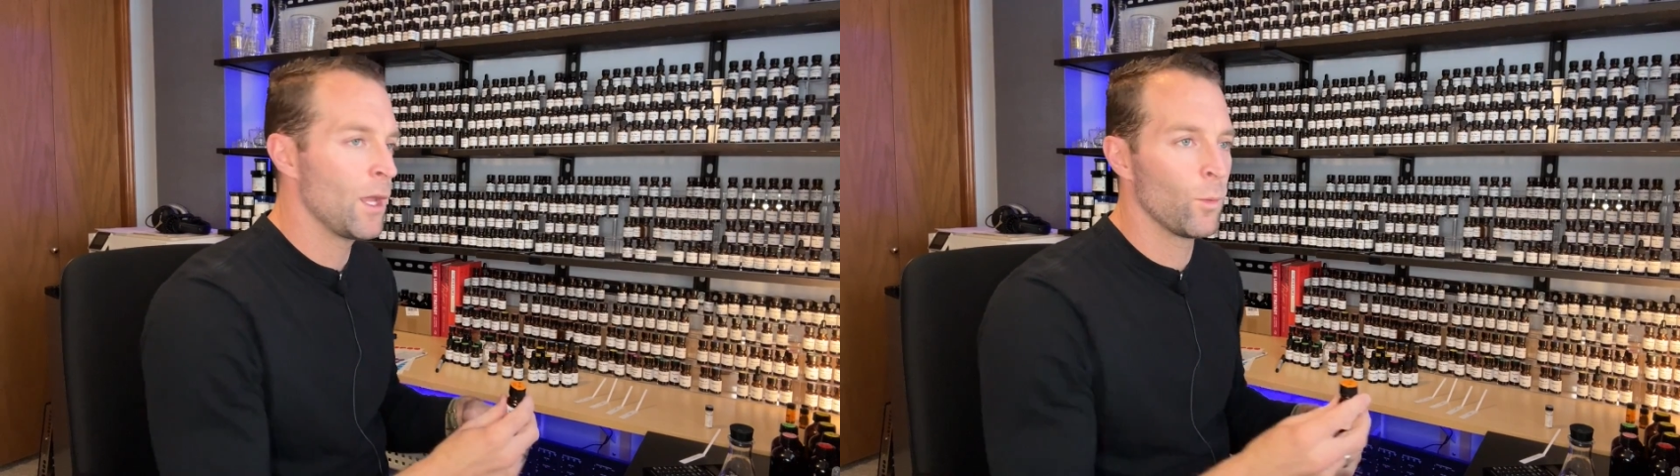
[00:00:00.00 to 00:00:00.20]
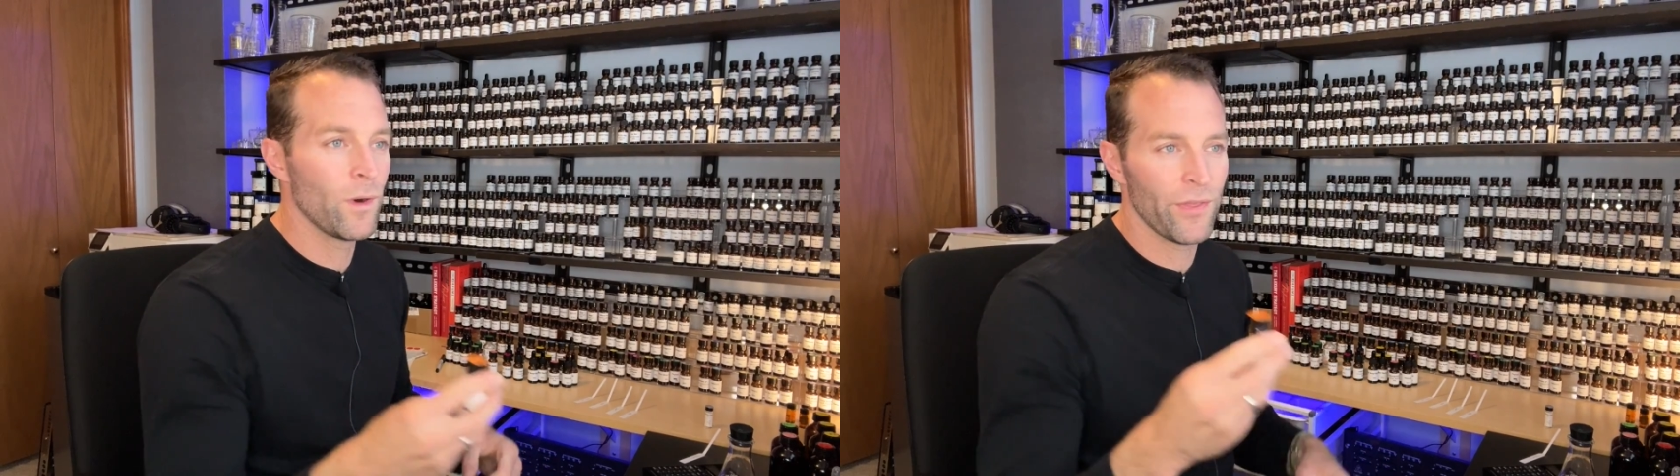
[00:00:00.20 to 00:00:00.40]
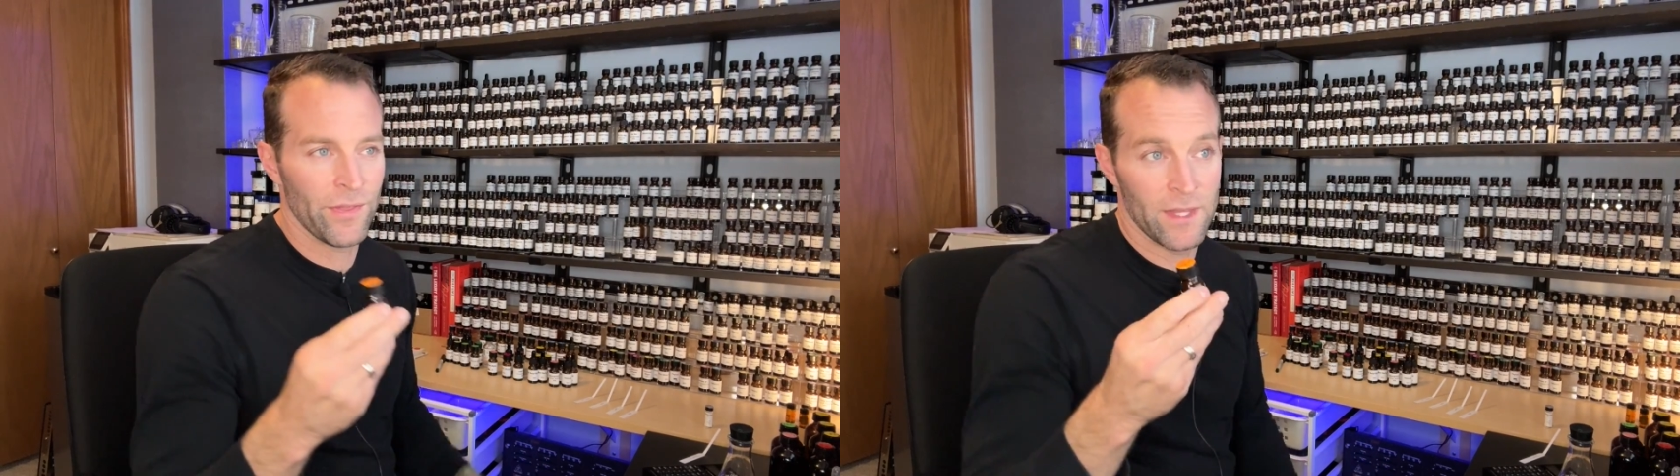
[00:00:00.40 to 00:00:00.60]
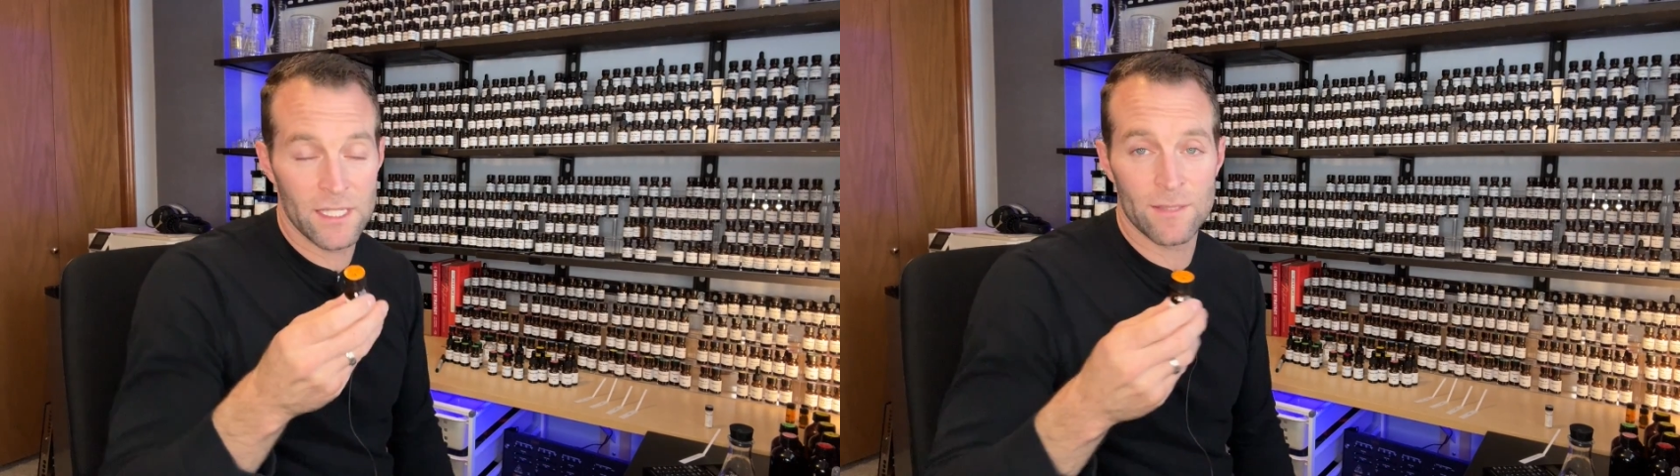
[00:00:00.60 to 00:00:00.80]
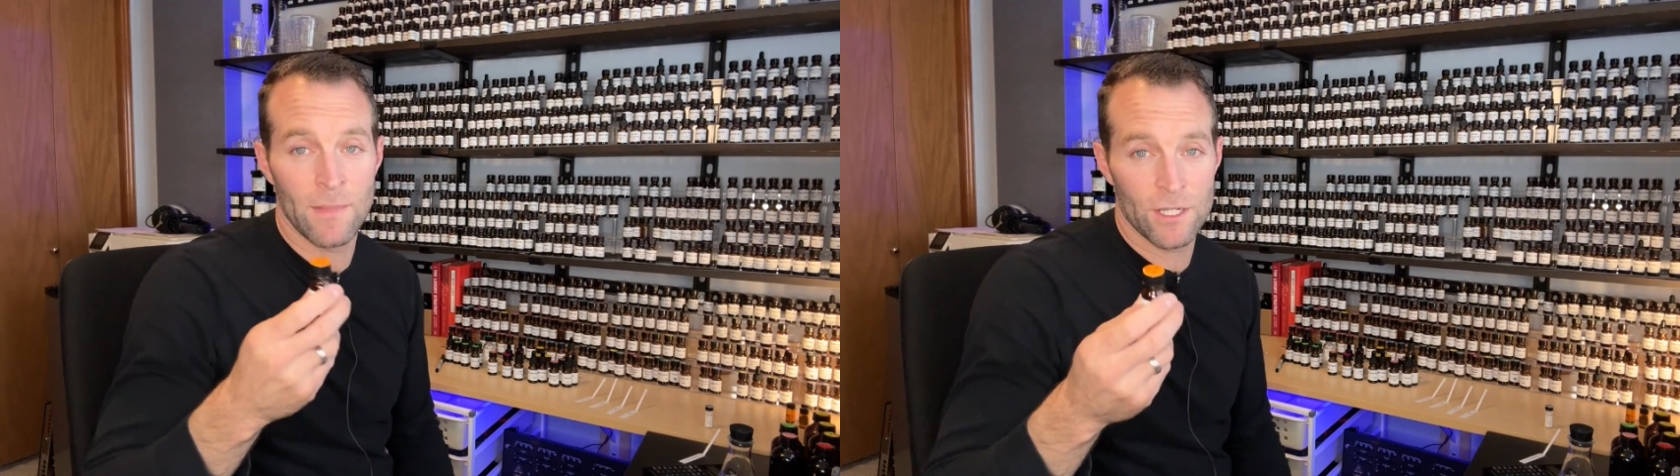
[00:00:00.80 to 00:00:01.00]
With
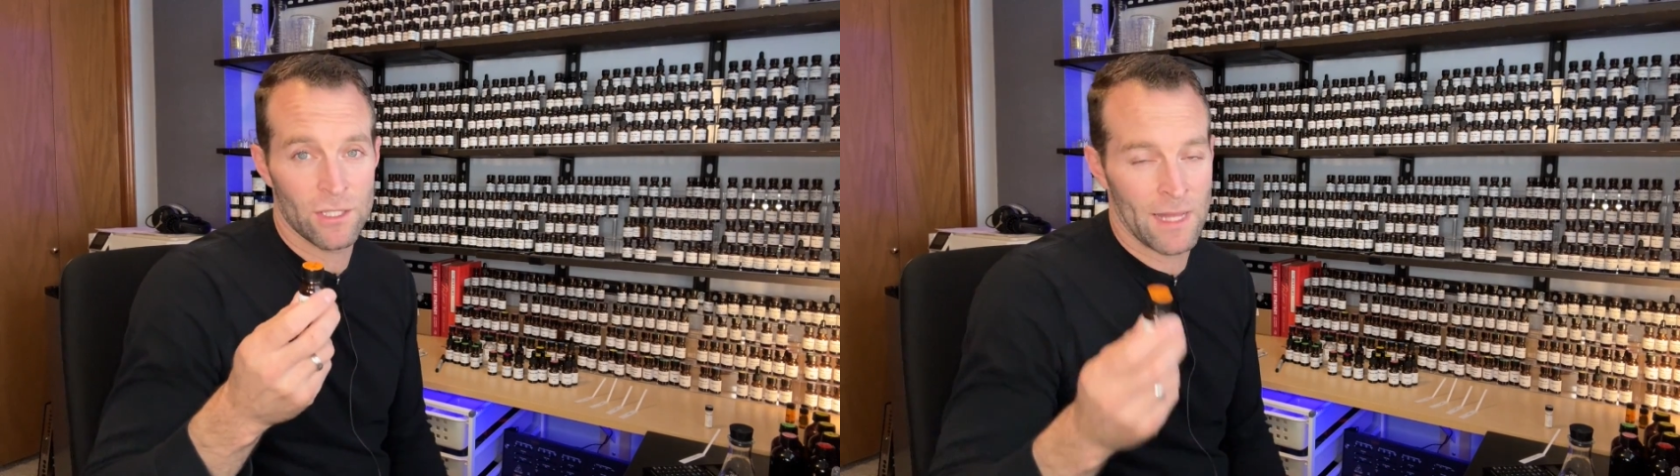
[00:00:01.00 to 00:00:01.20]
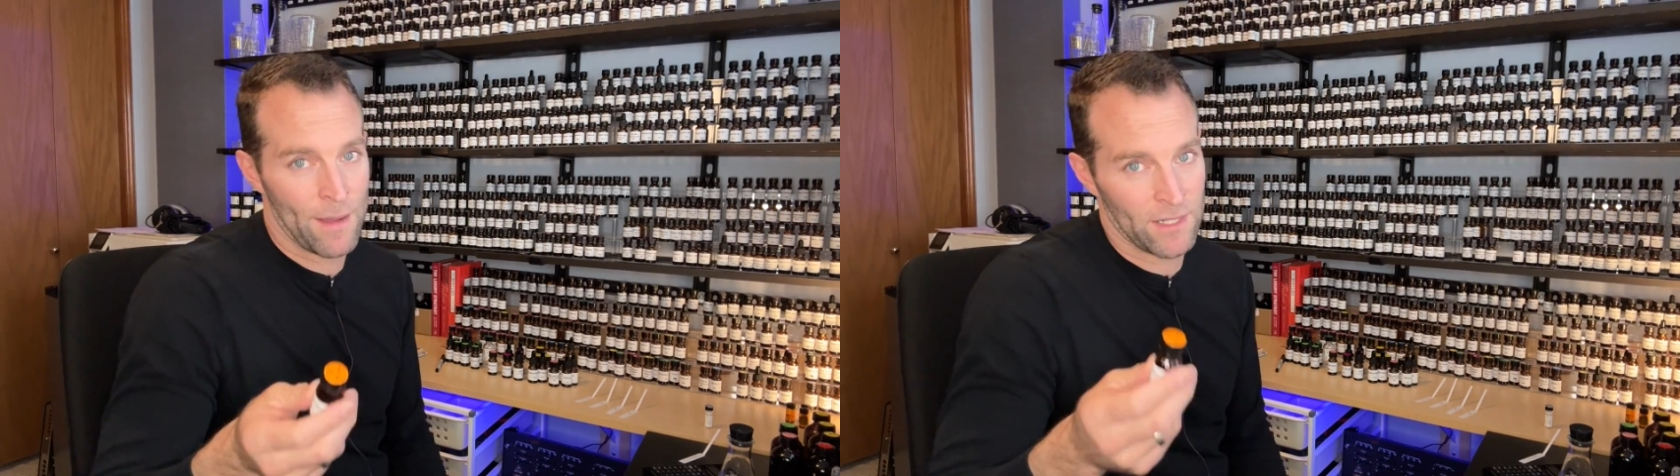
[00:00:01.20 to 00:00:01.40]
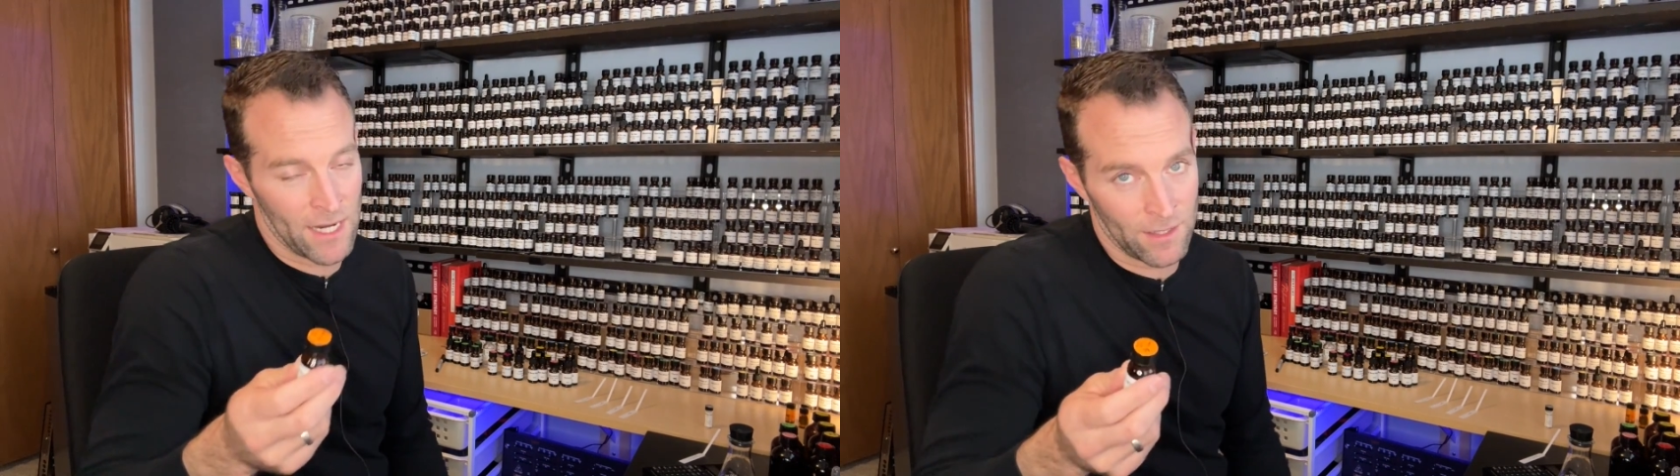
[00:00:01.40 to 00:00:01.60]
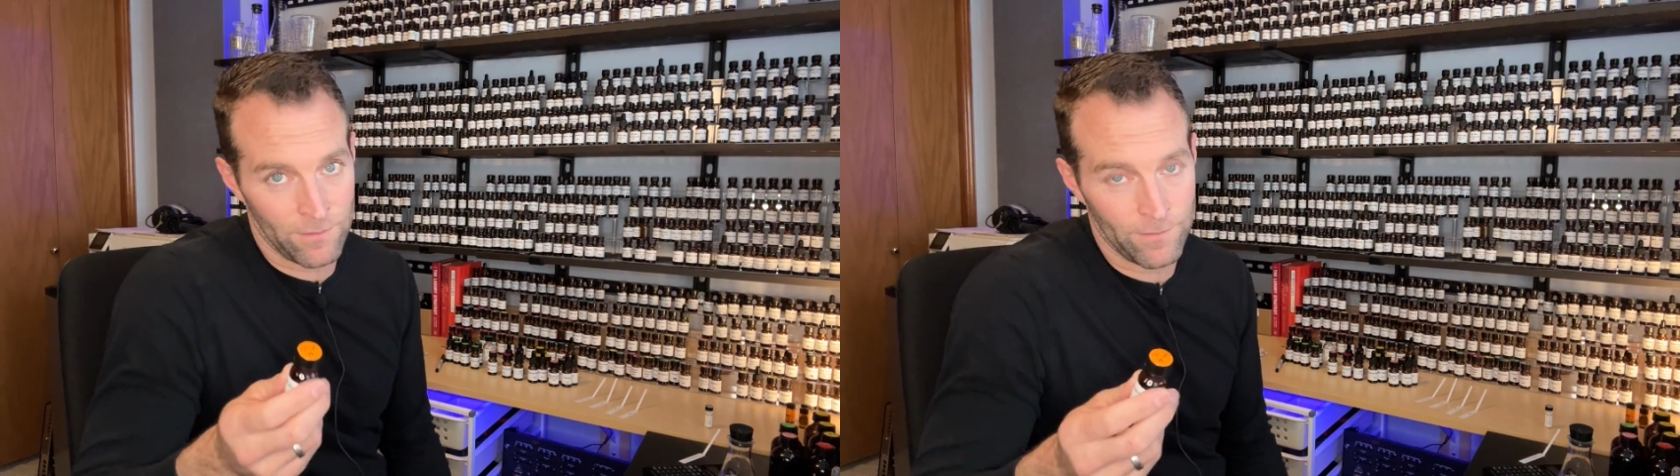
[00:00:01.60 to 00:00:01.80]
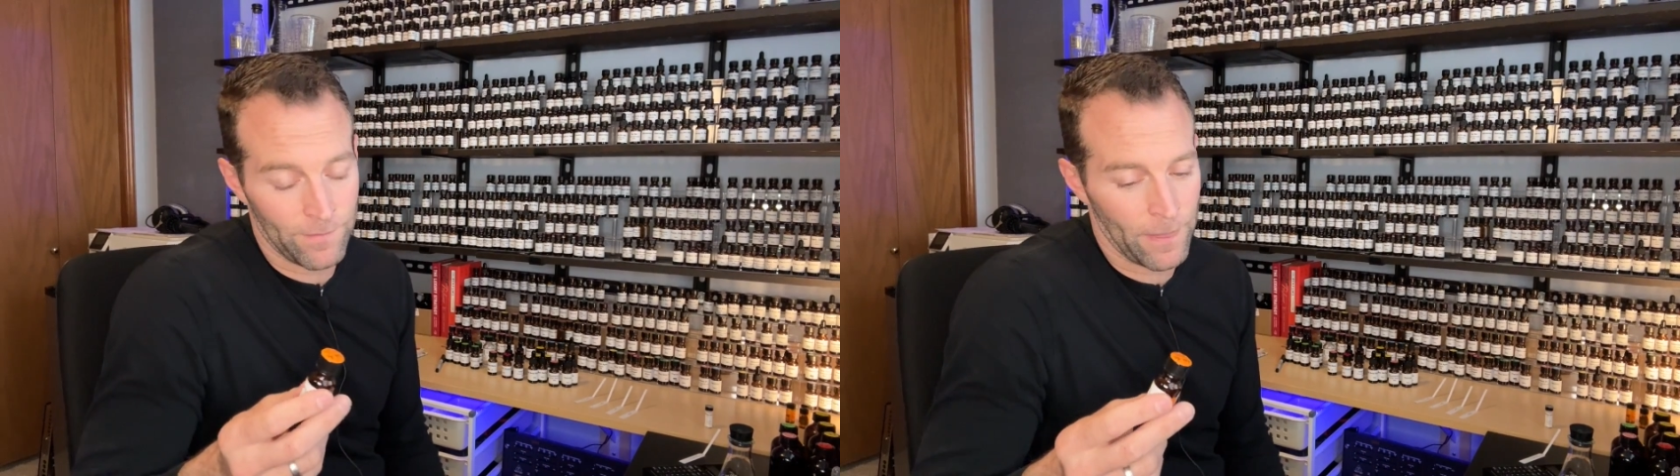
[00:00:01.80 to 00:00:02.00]
this much labdanum,